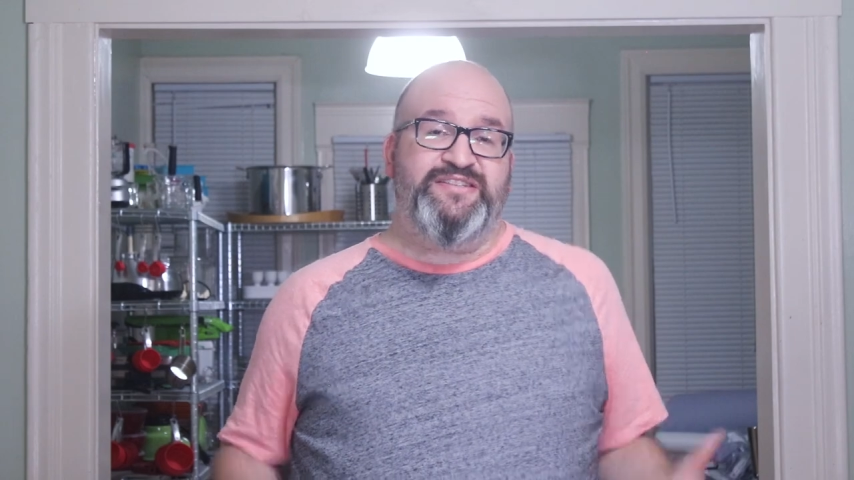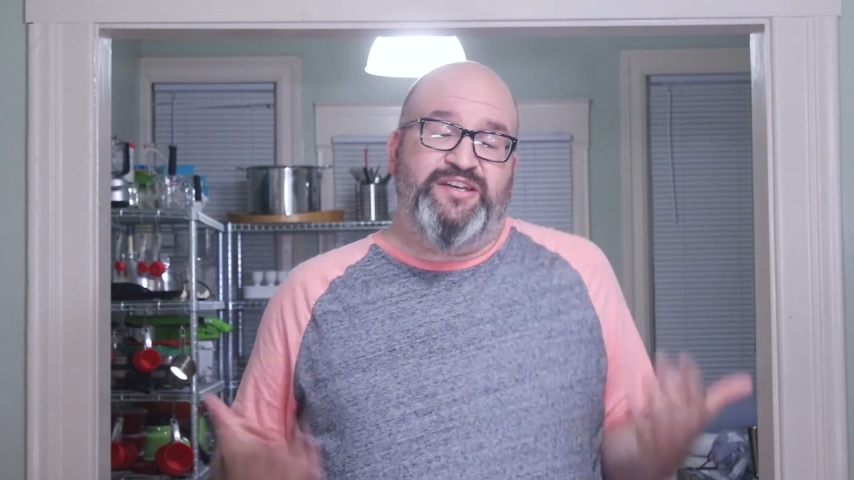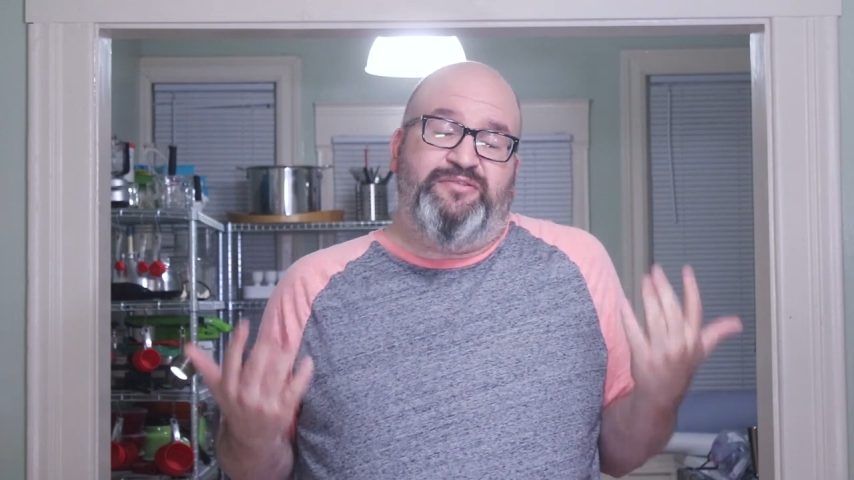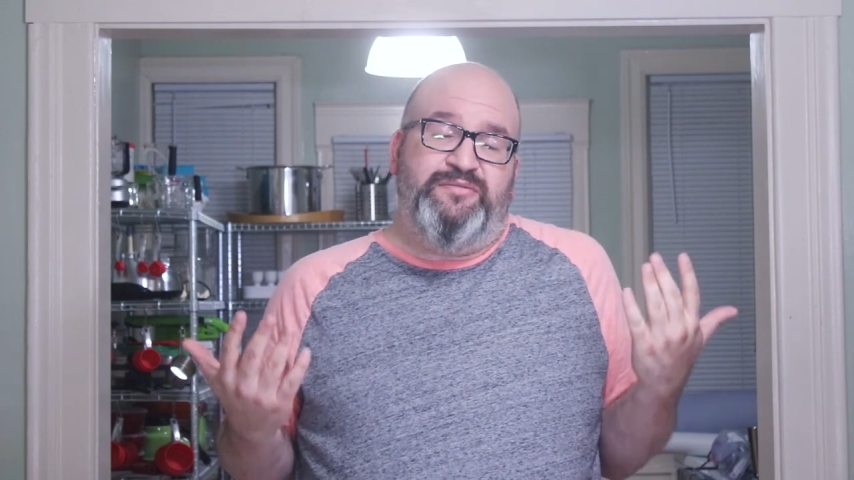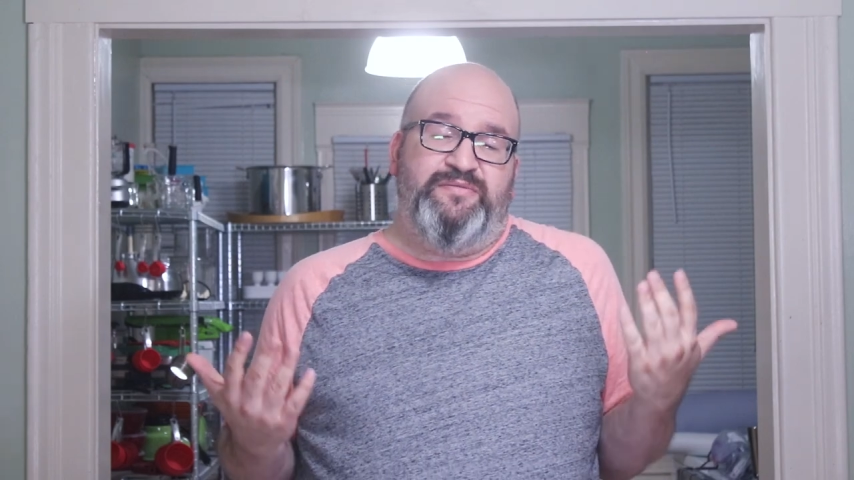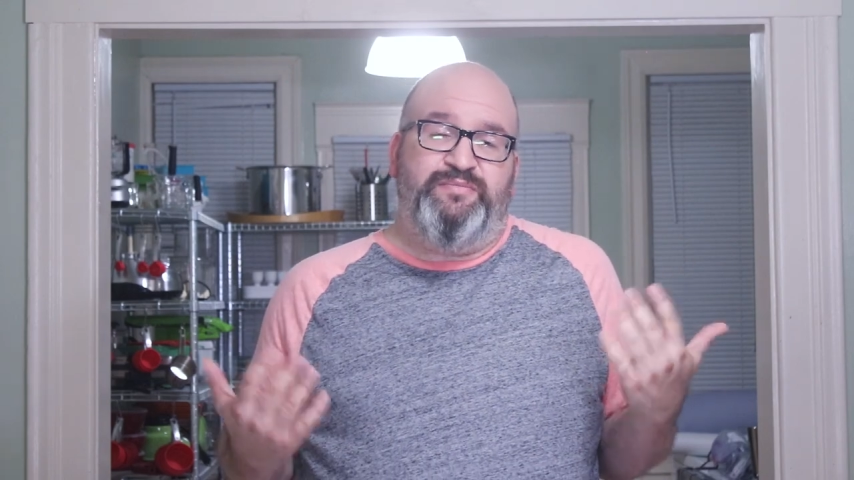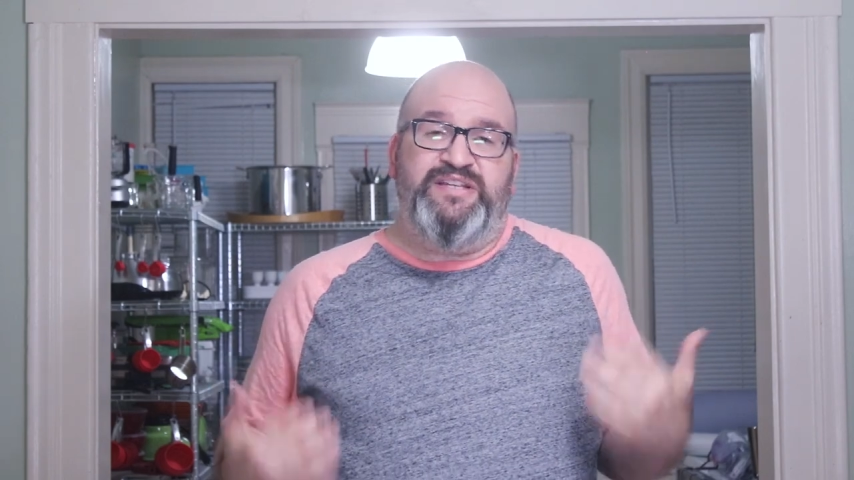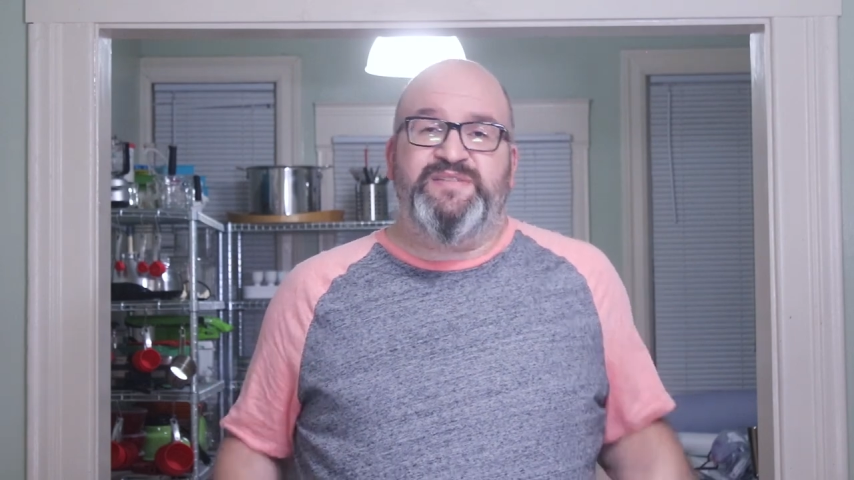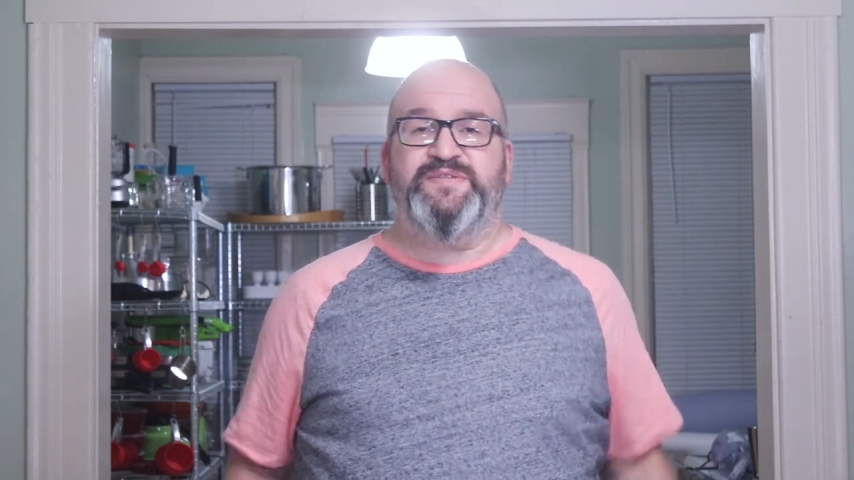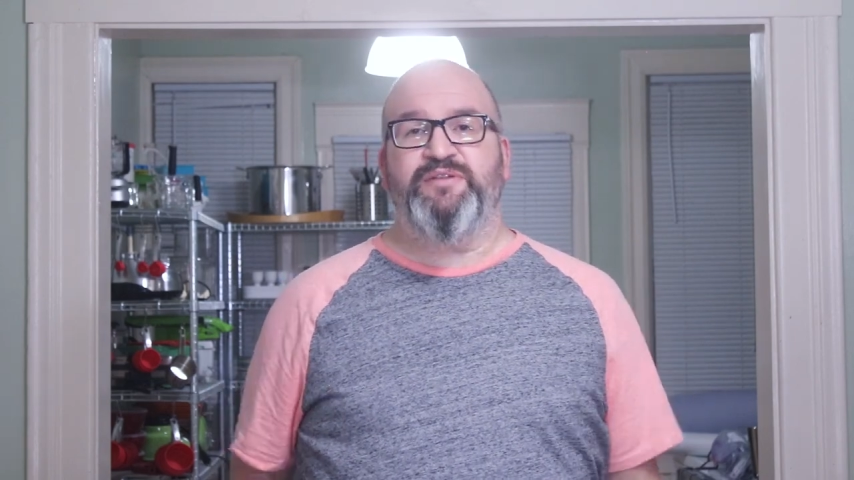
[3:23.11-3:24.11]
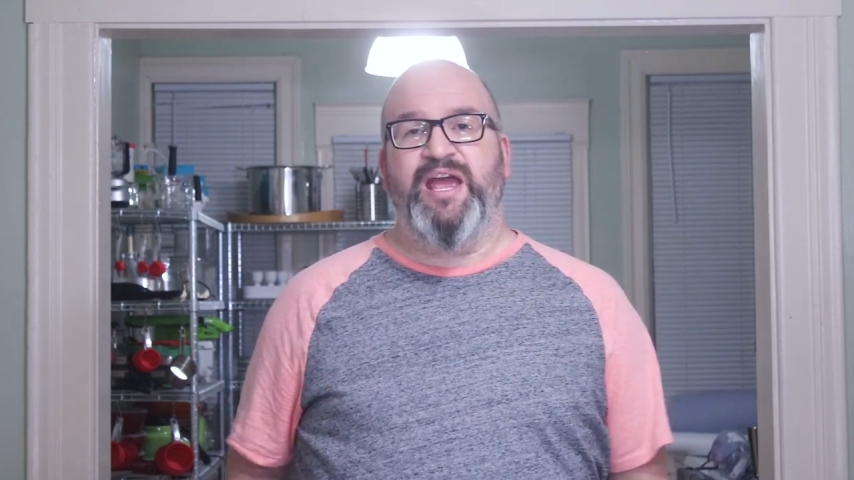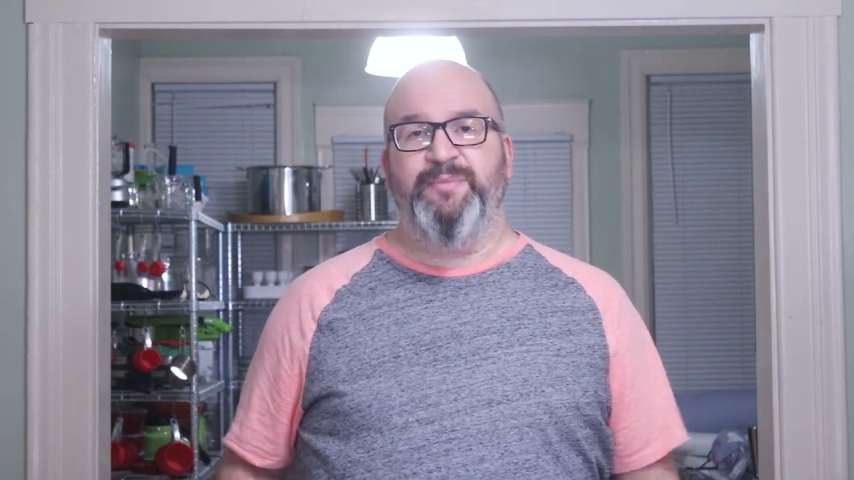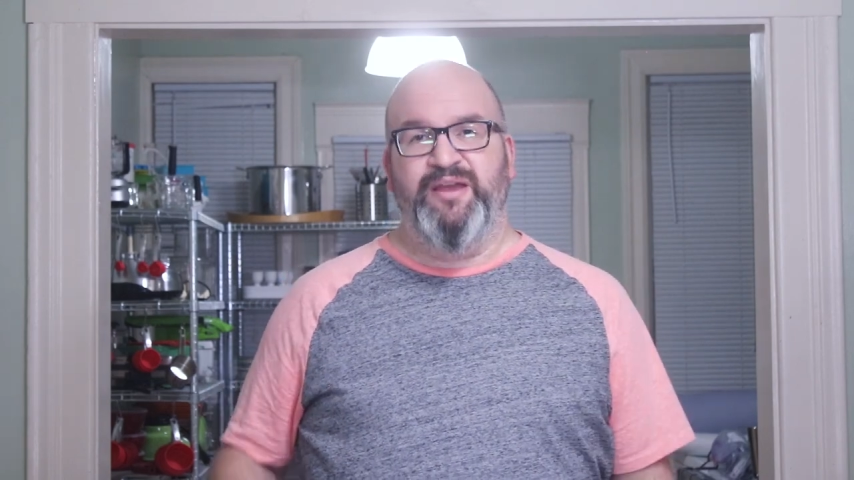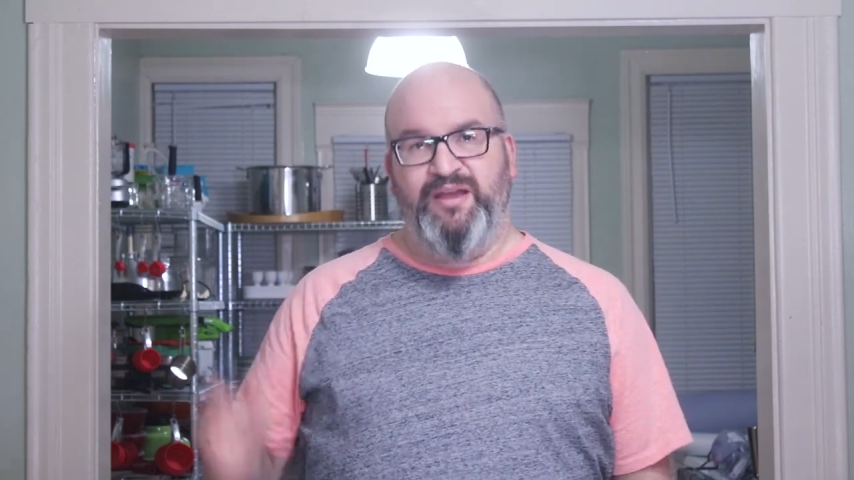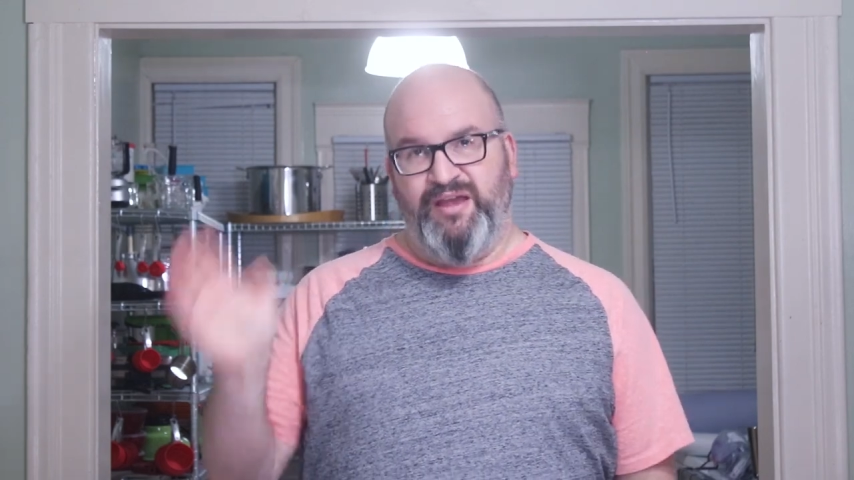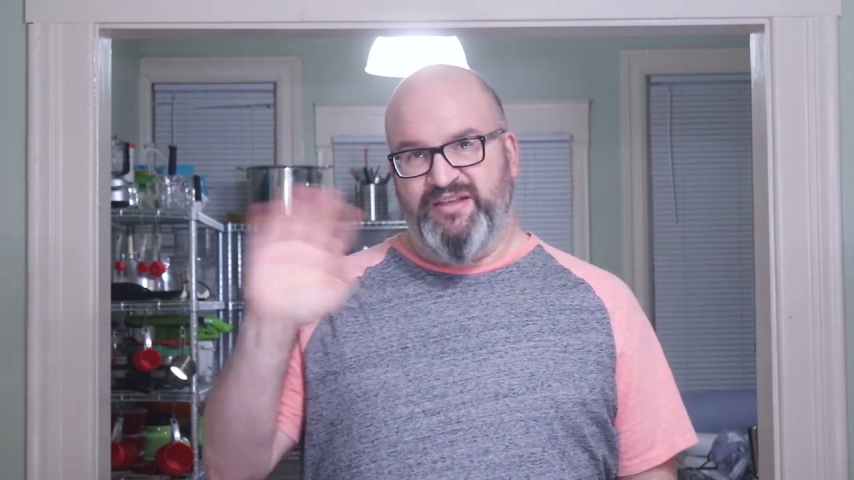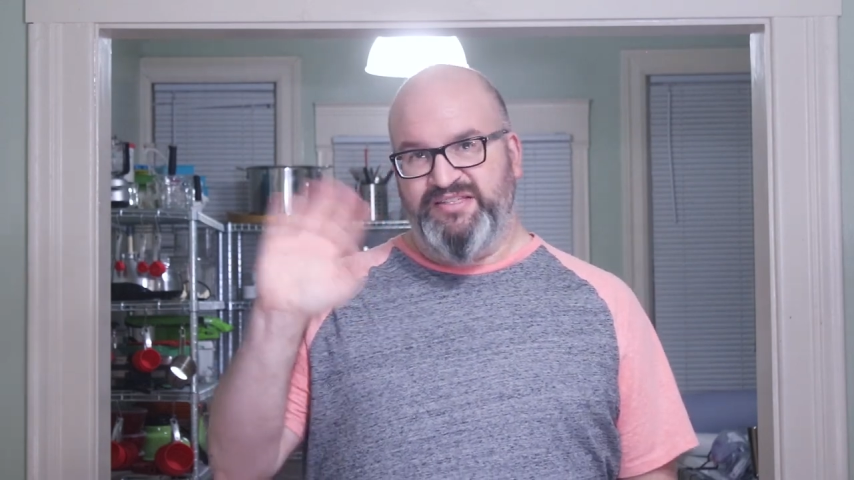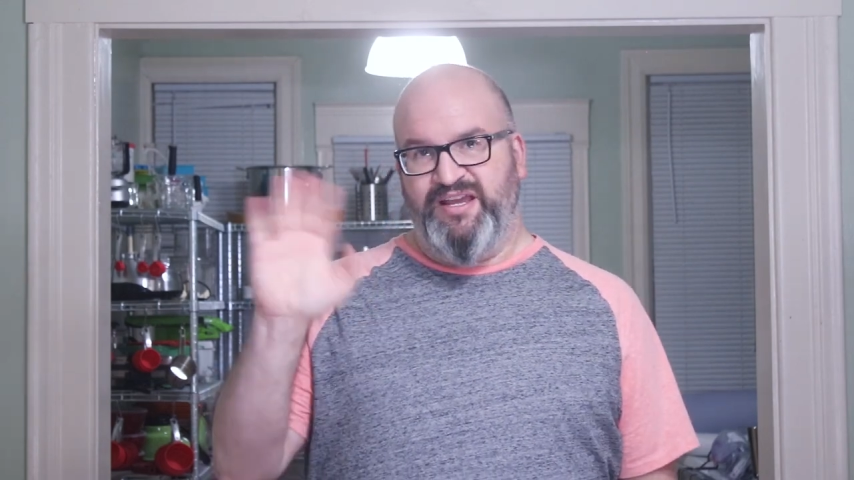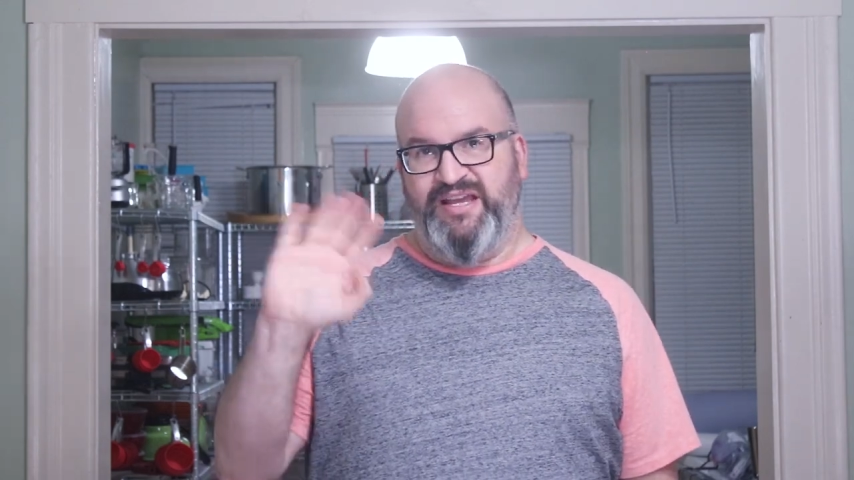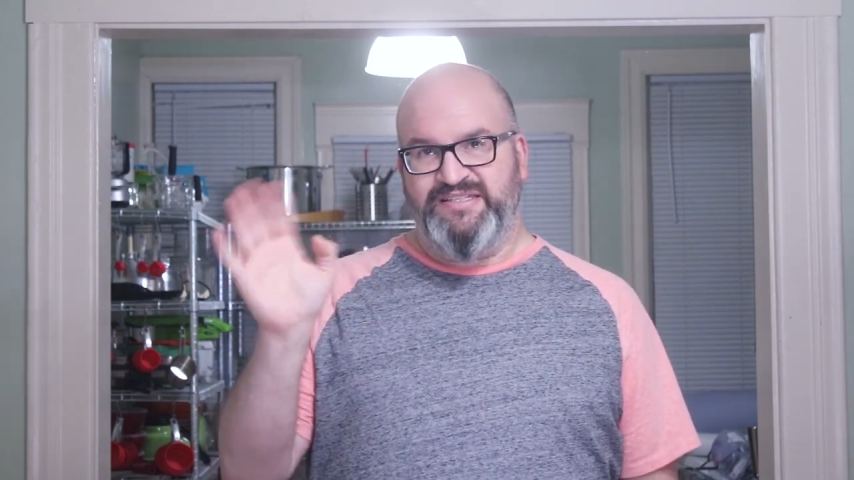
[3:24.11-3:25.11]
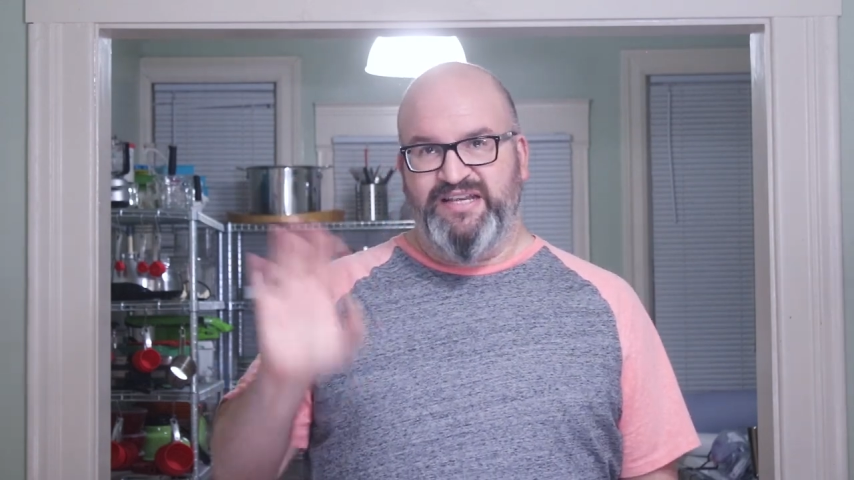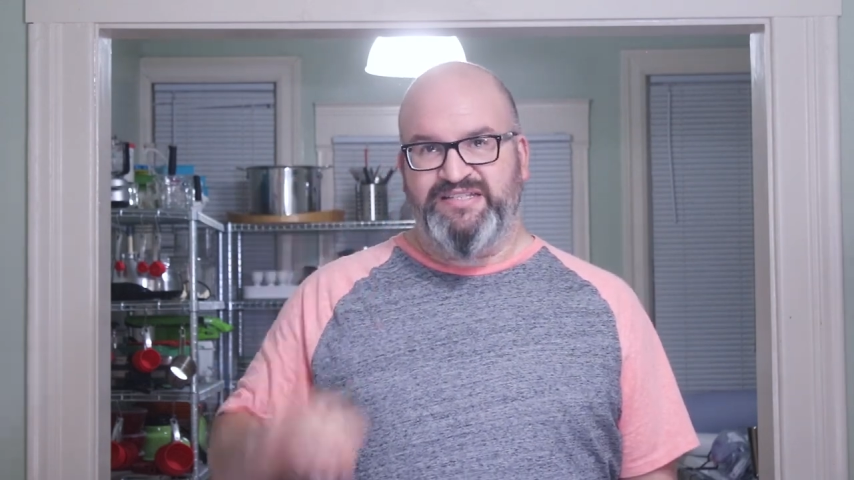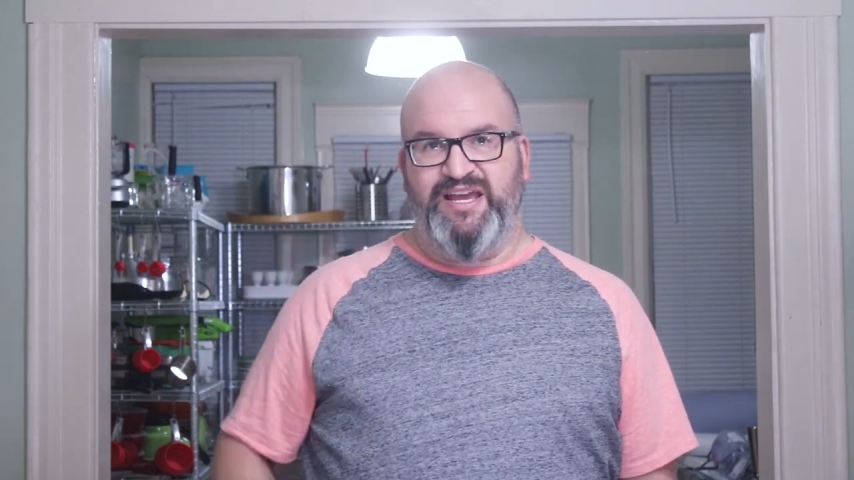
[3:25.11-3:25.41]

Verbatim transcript: so please subscribe. I'll see you guys next